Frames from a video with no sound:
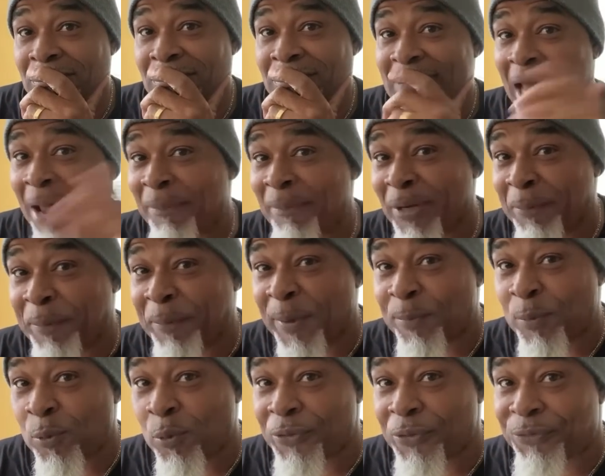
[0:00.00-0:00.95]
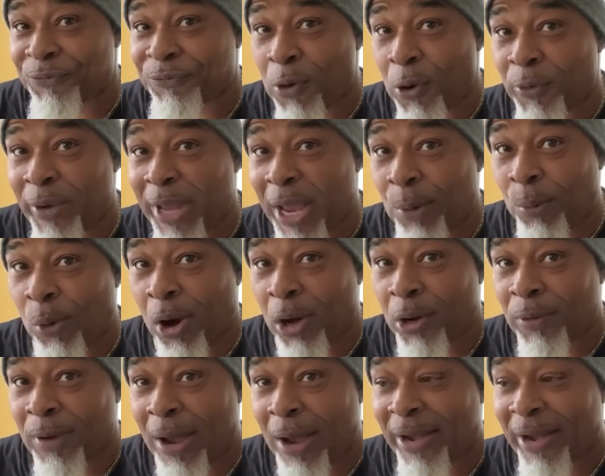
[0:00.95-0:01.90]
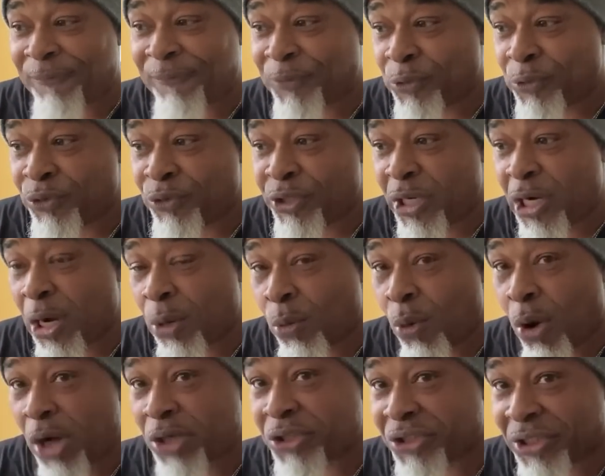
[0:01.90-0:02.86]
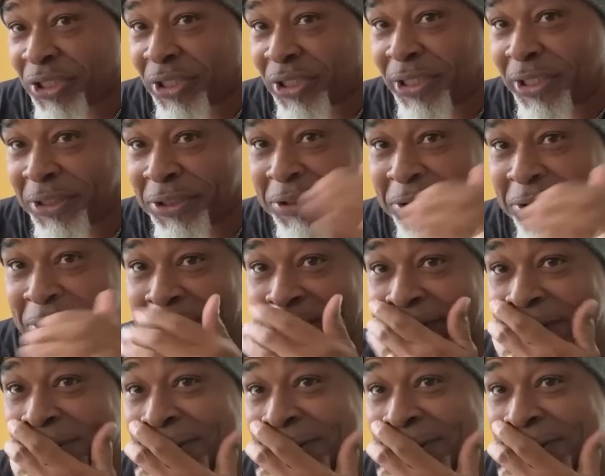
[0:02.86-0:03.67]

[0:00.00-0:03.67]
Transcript: How many people will throw that water out after you done washing the dishes?